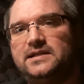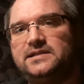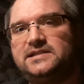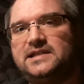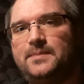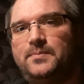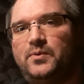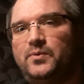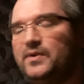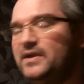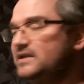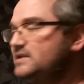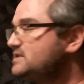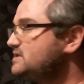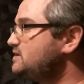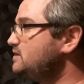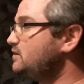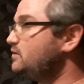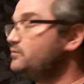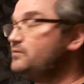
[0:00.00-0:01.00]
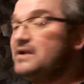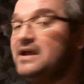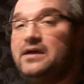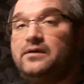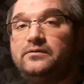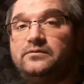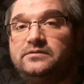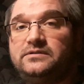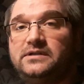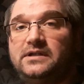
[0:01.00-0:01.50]
separates the
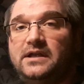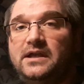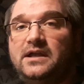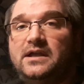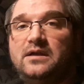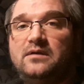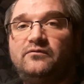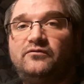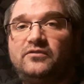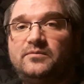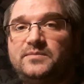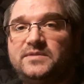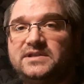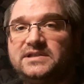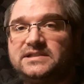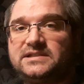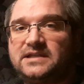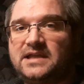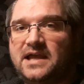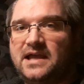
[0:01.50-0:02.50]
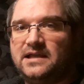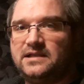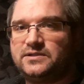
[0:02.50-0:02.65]
ground from the sky.